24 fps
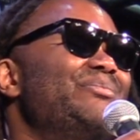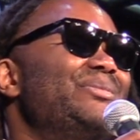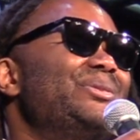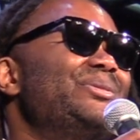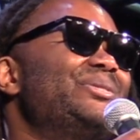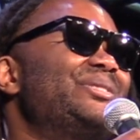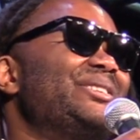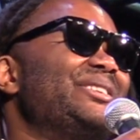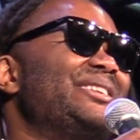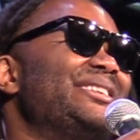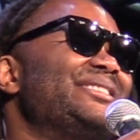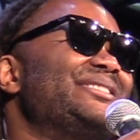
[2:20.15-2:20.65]

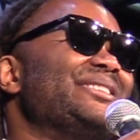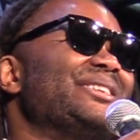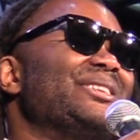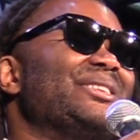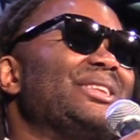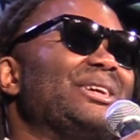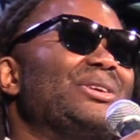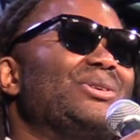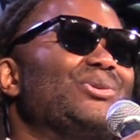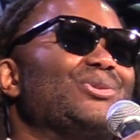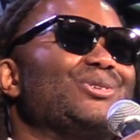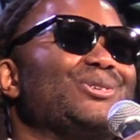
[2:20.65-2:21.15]
music isn't
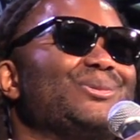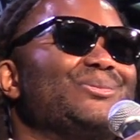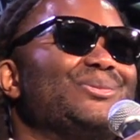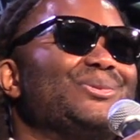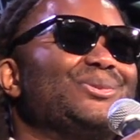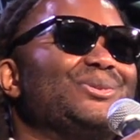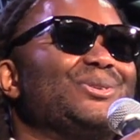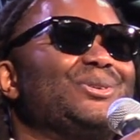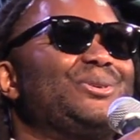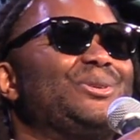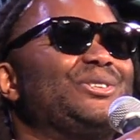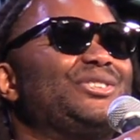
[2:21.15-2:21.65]
the
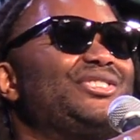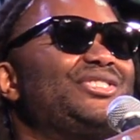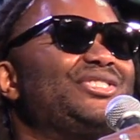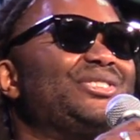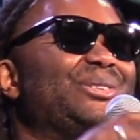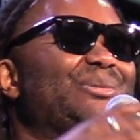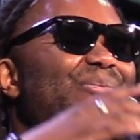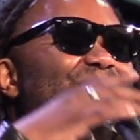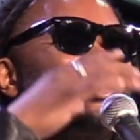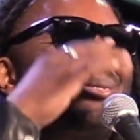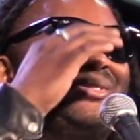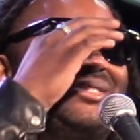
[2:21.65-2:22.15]
normal
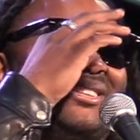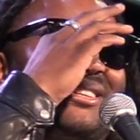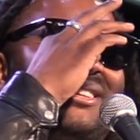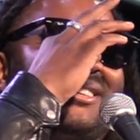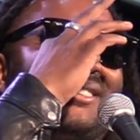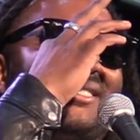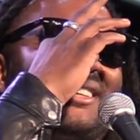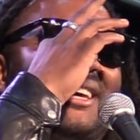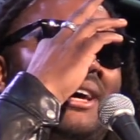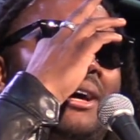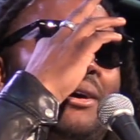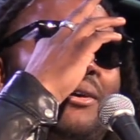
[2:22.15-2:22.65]
Christian music
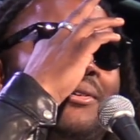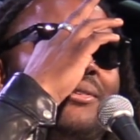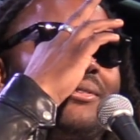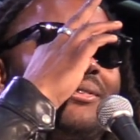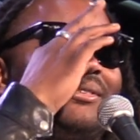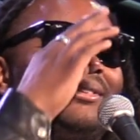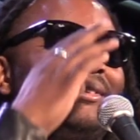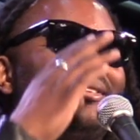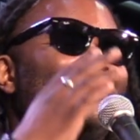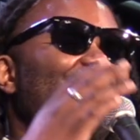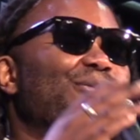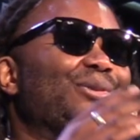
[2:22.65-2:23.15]
sound,